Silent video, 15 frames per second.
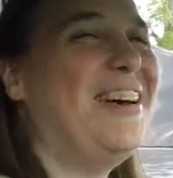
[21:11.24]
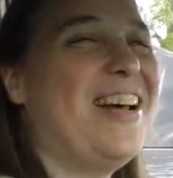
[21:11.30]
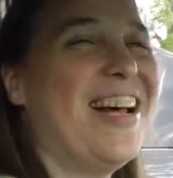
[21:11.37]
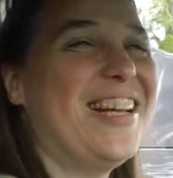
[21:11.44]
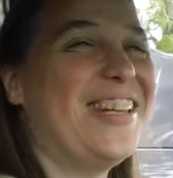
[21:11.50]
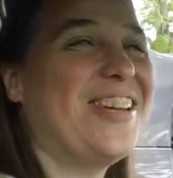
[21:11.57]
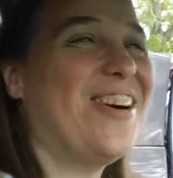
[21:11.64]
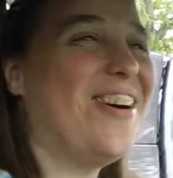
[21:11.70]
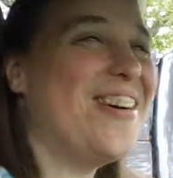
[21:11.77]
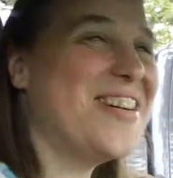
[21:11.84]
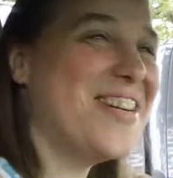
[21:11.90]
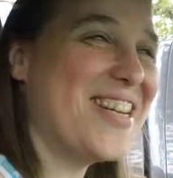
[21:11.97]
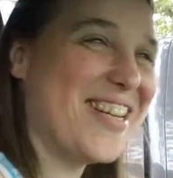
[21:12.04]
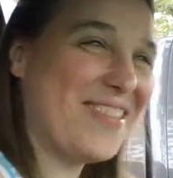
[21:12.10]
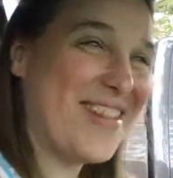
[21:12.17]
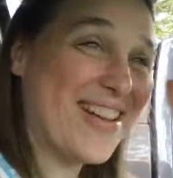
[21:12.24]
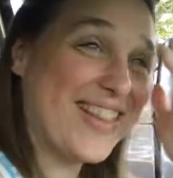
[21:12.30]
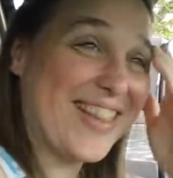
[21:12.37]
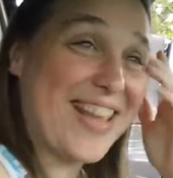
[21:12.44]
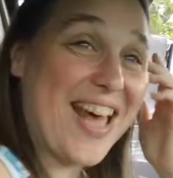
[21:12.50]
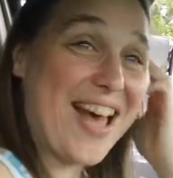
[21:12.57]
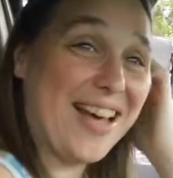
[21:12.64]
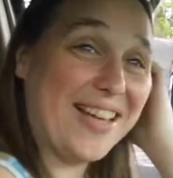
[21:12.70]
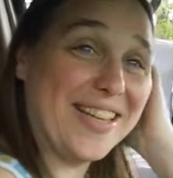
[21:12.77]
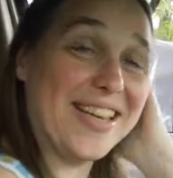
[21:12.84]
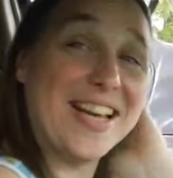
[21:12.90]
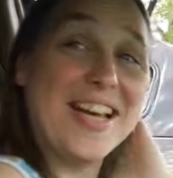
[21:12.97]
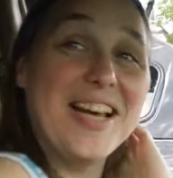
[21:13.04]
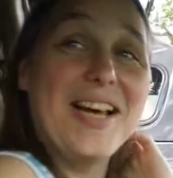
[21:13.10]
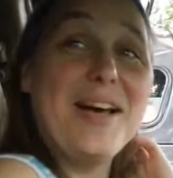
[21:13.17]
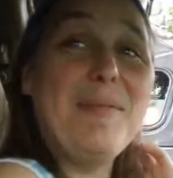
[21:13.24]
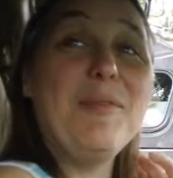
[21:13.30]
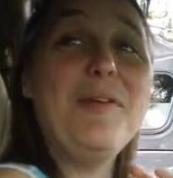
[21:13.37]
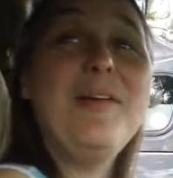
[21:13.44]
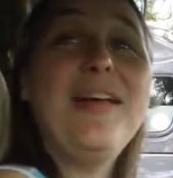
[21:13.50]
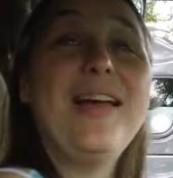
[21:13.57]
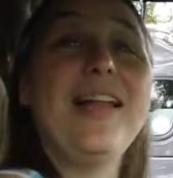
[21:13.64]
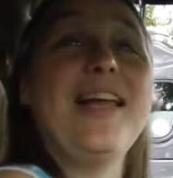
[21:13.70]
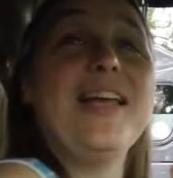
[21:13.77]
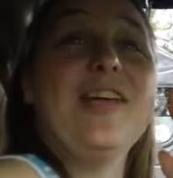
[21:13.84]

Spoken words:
I don't know about that. No, like.